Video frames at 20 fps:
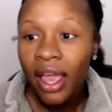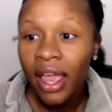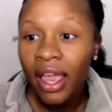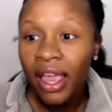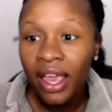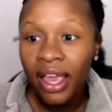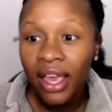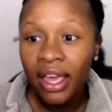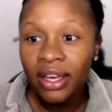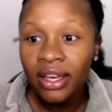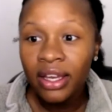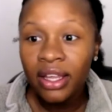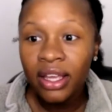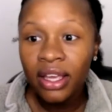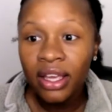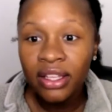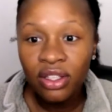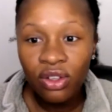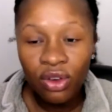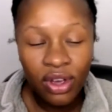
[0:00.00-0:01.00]
And
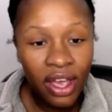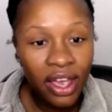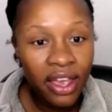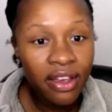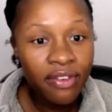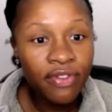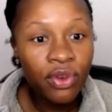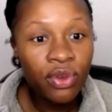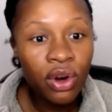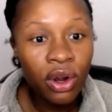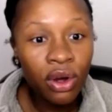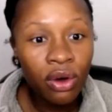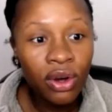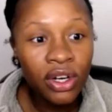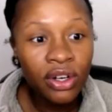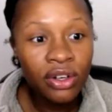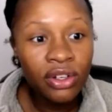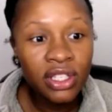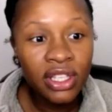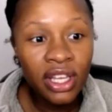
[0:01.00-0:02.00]
it's okay if you don't
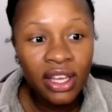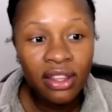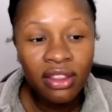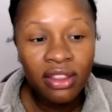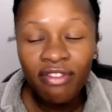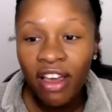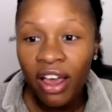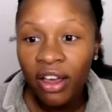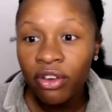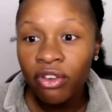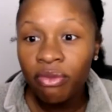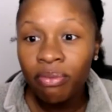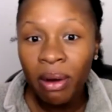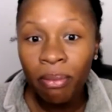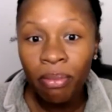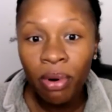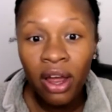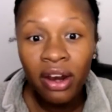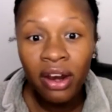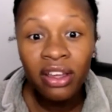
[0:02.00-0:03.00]
understand the value of my
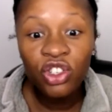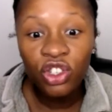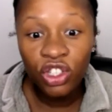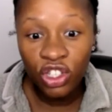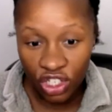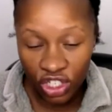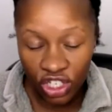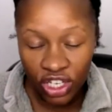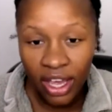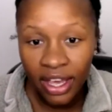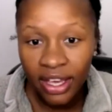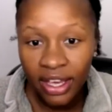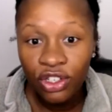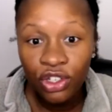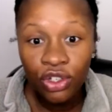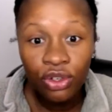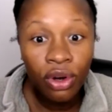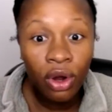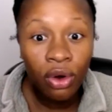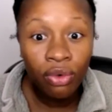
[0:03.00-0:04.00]
products just yet
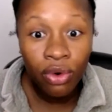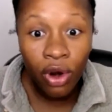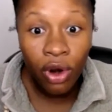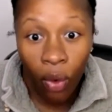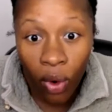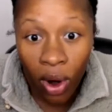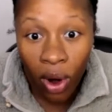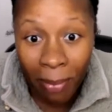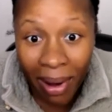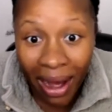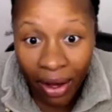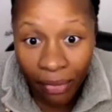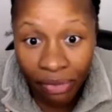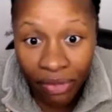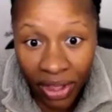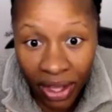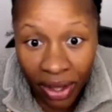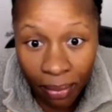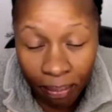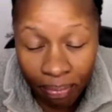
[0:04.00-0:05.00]
because you don't know
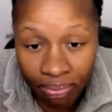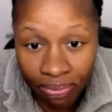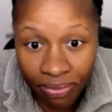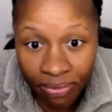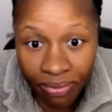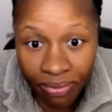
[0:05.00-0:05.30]
about them.